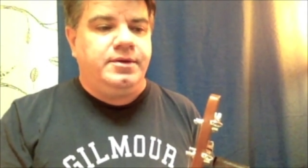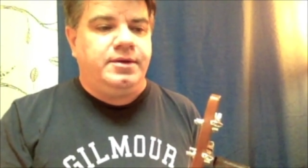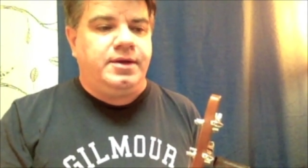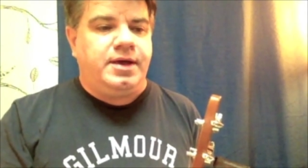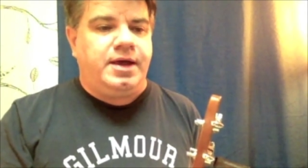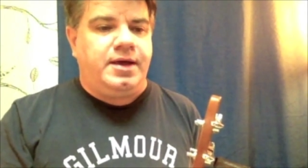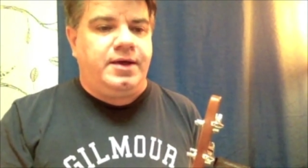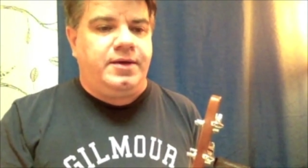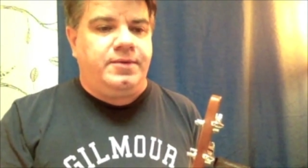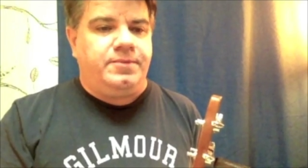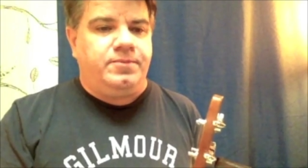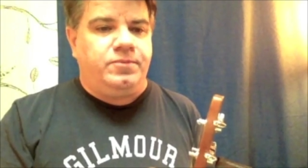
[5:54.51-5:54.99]

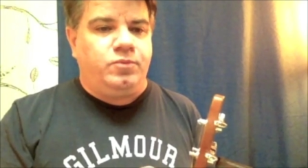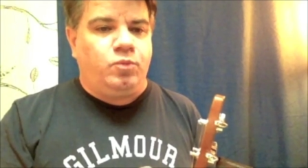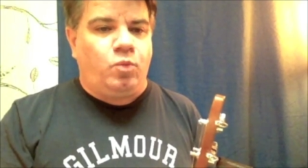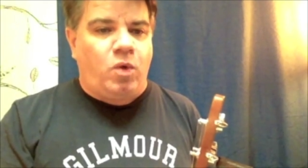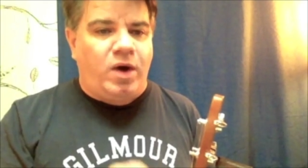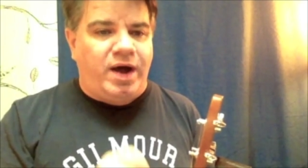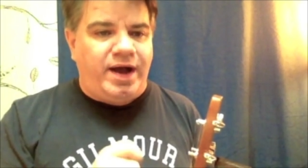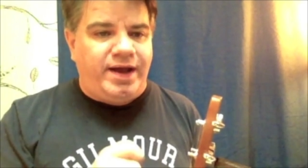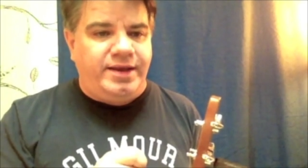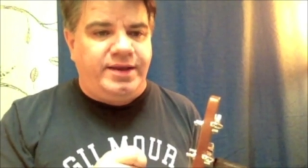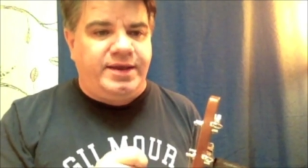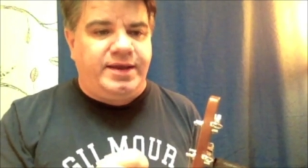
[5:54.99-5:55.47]
uh,
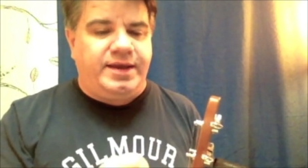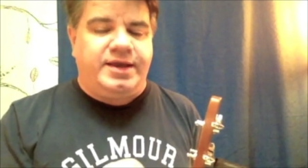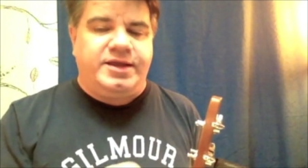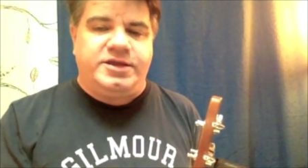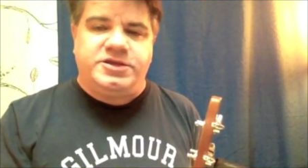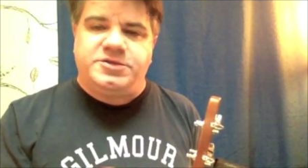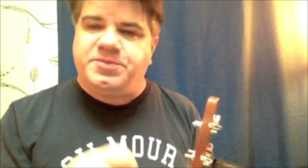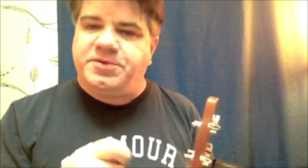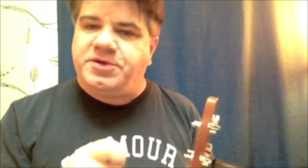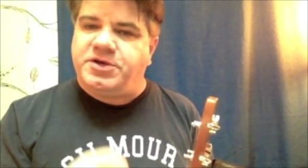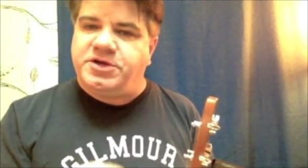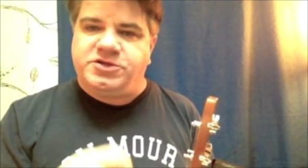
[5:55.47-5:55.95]
winding it,
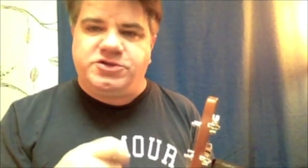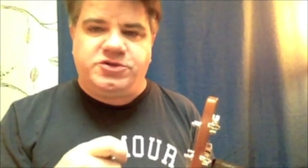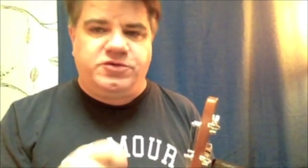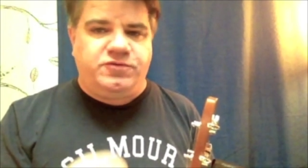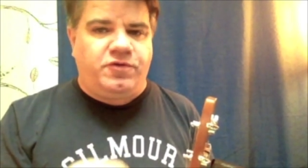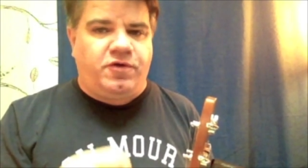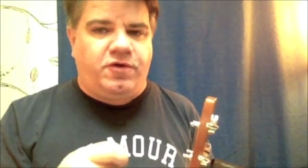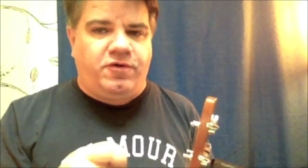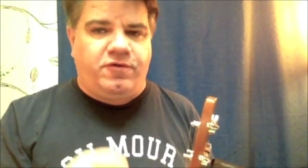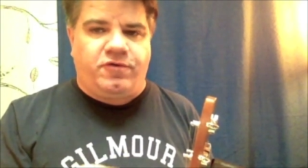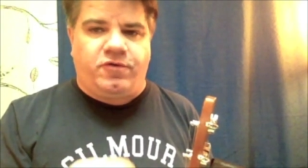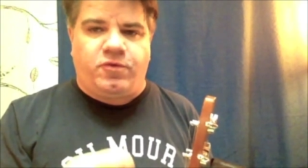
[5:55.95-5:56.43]
it's because
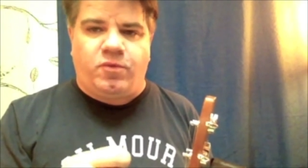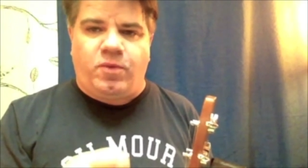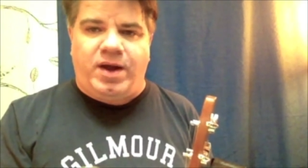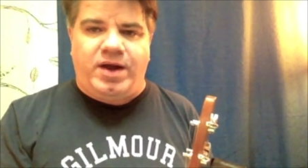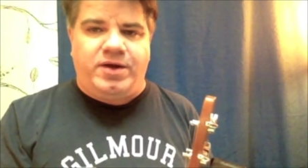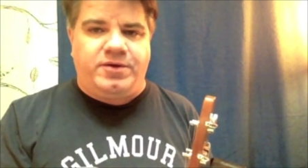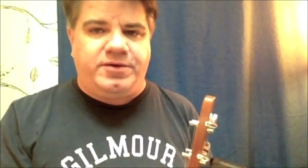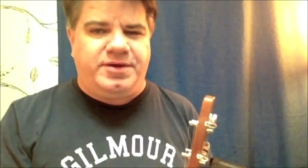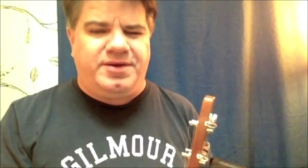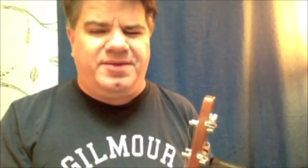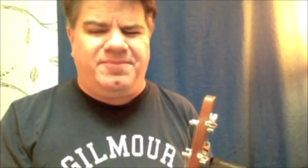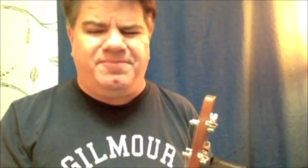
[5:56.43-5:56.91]
you've
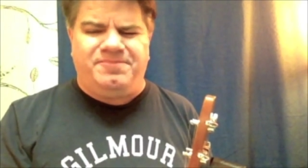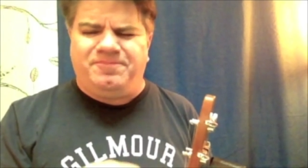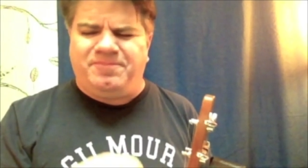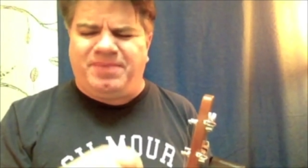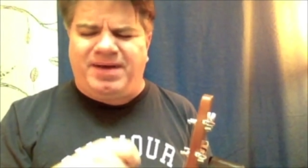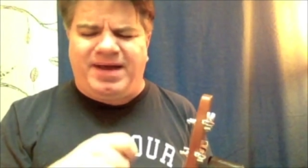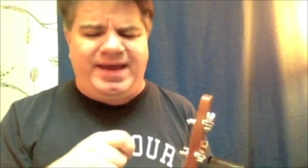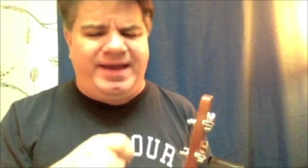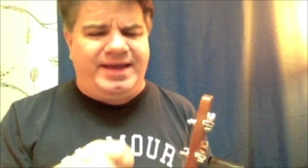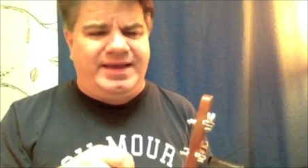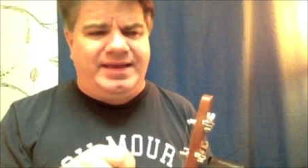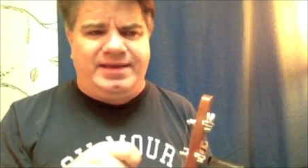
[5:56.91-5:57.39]
overwound it
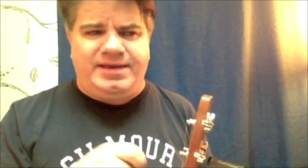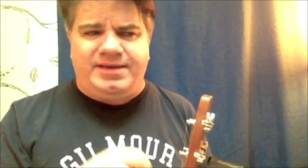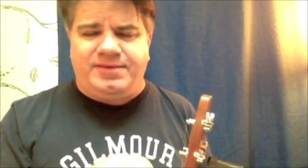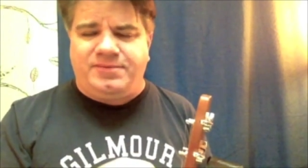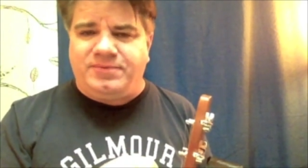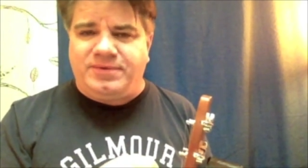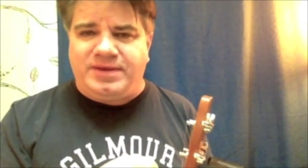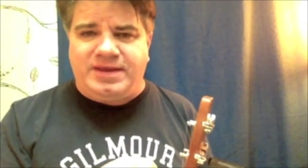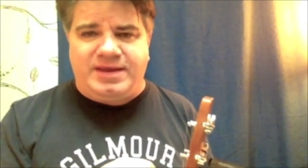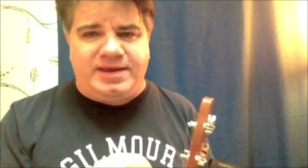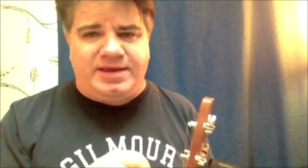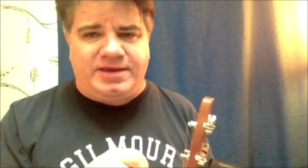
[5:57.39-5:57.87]
by
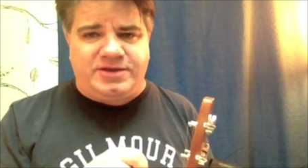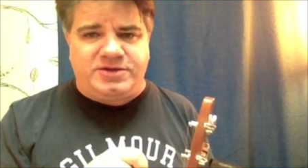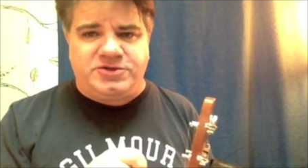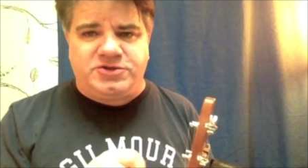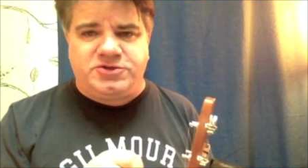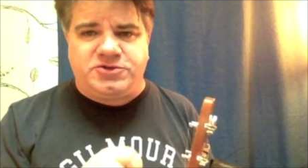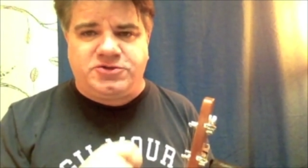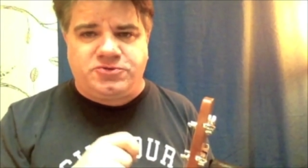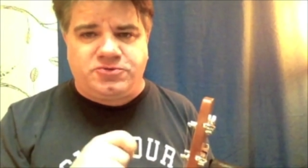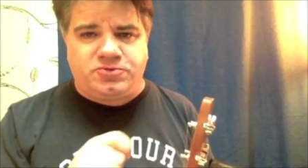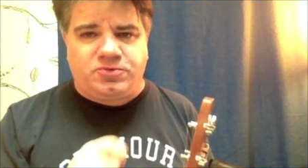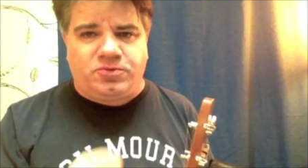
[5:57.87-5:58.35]
an, an
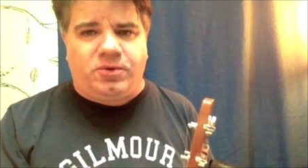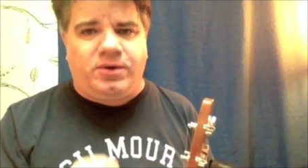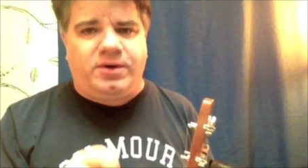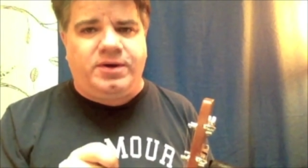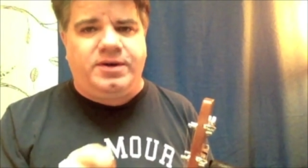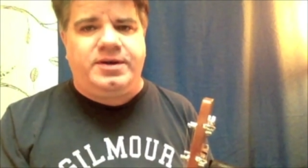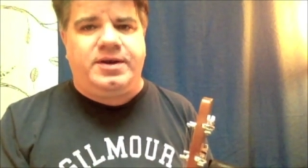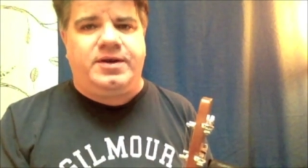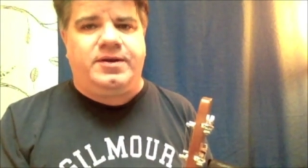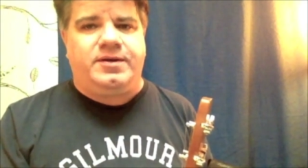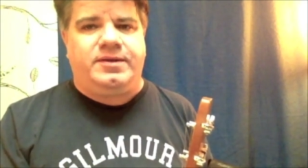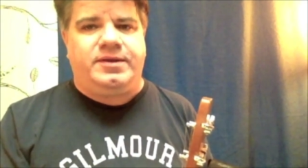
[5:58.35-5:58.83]

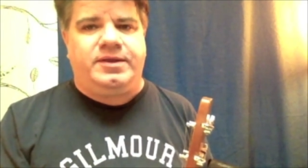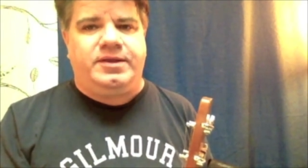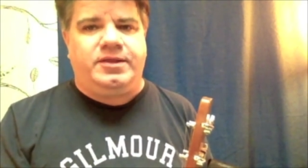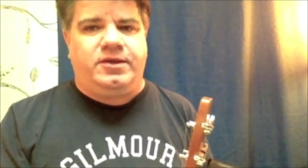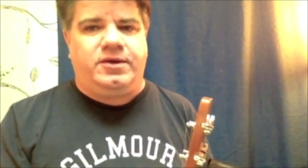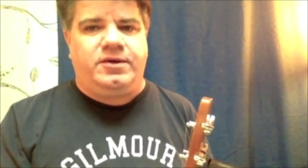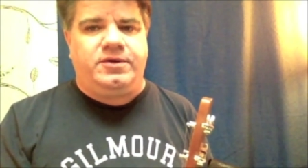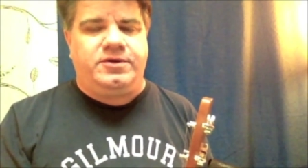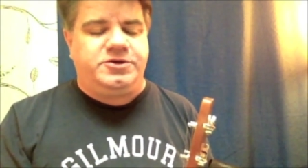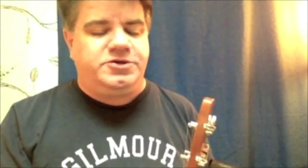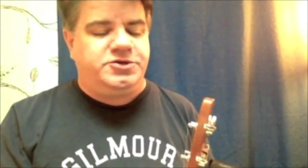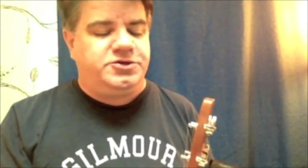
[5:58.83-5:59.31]
extraordinarily
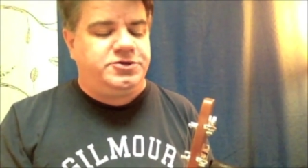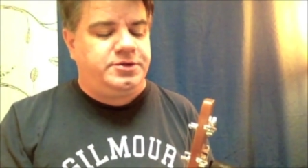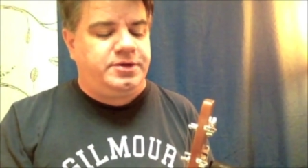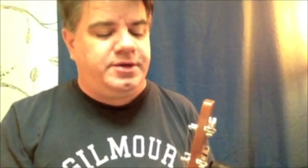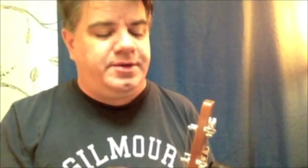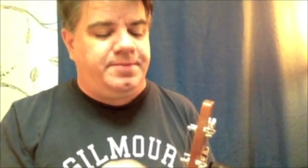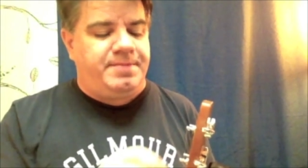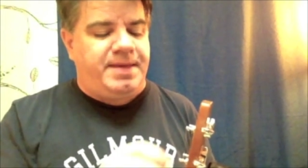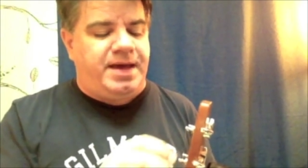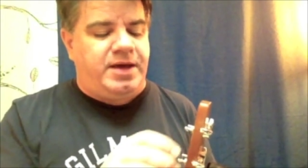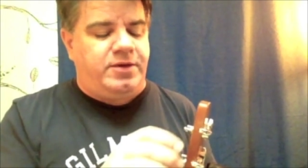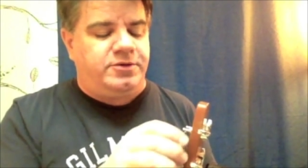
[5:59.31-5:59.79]
large
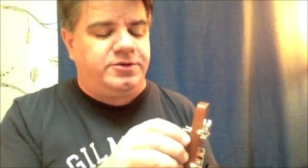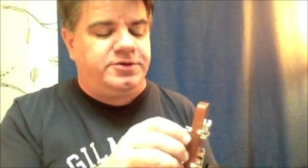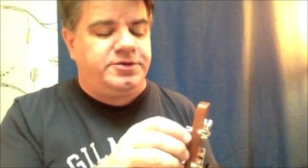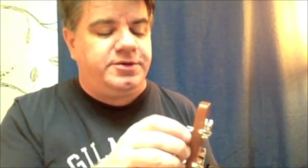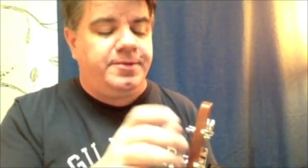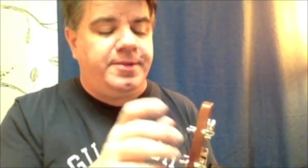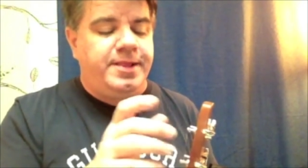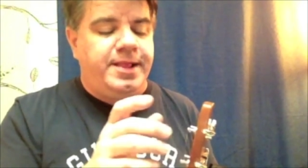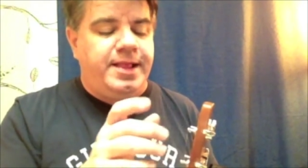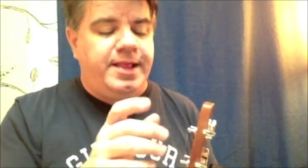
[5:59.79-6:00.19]
amount,